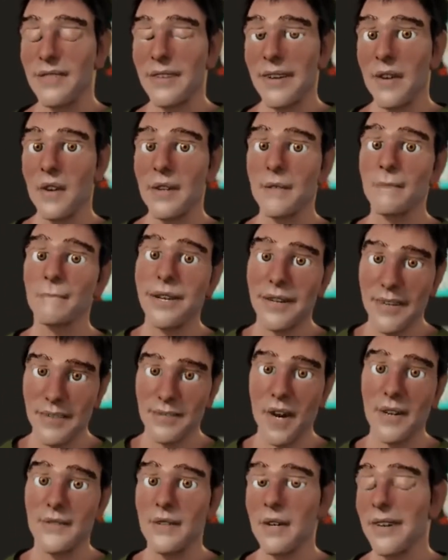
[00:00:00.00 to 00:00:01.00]
There were peace
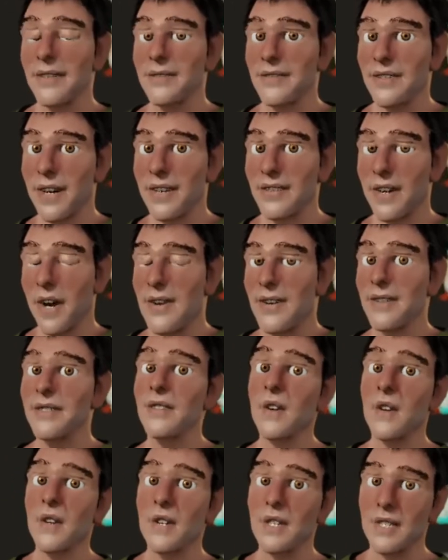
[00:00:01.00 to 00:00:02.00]
offerings, and
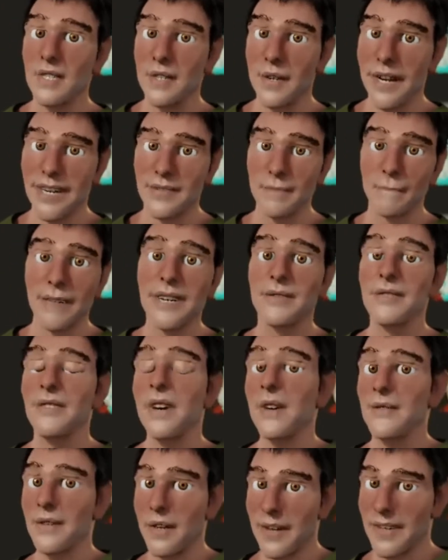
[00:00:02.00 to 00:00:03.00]
also trespass
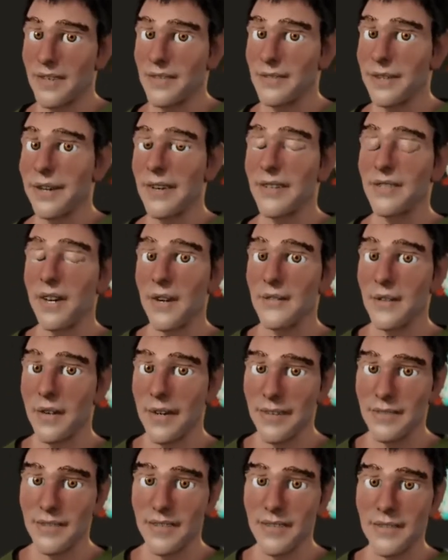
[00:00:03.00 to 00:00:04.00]
offerings and sin
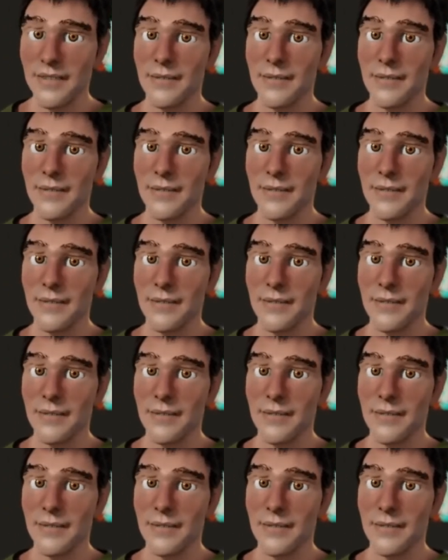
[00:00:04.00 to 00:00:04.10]
offerings.